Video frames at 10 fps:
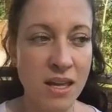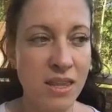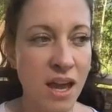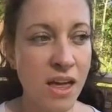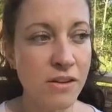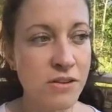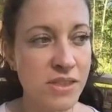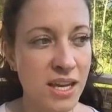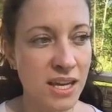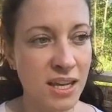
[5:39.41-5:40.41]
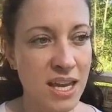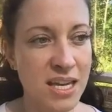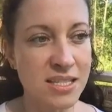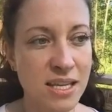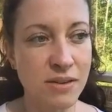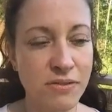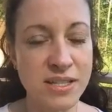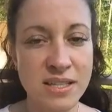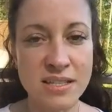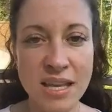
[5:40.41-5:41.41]
The other thing is if
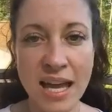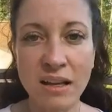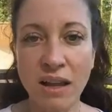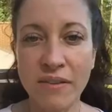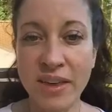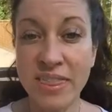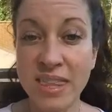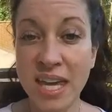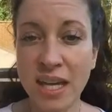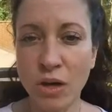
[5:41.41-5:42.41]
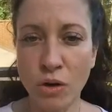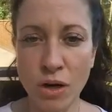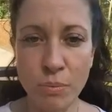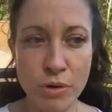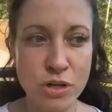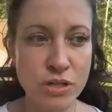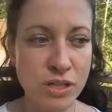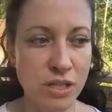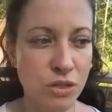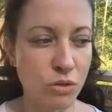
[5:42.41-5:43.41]
it's a cycle of a thing or a
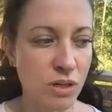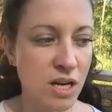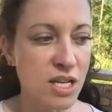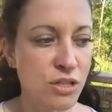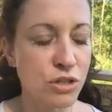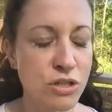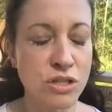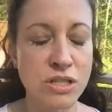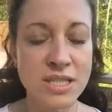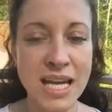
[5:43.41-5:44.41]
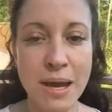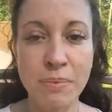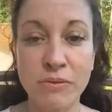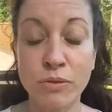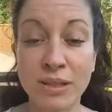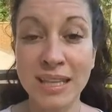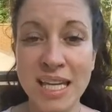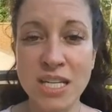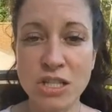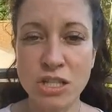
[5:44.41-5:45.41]
person or a certain type of
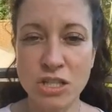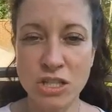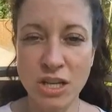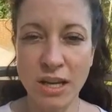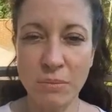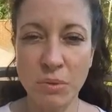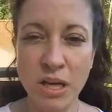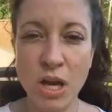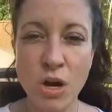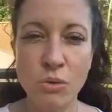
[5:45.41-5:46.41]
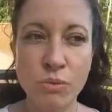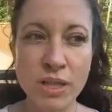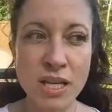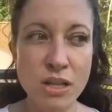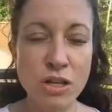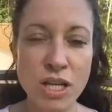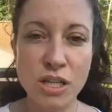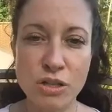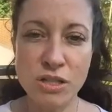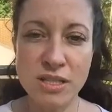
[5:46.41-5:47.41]
relationship, really look at
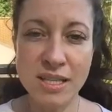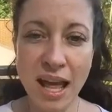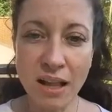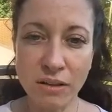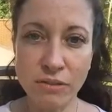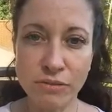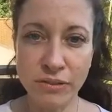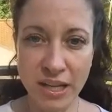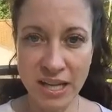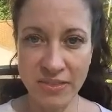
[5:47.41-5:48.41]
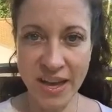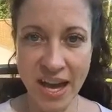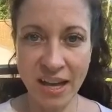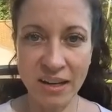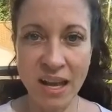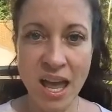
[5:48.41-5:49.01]
yourself in that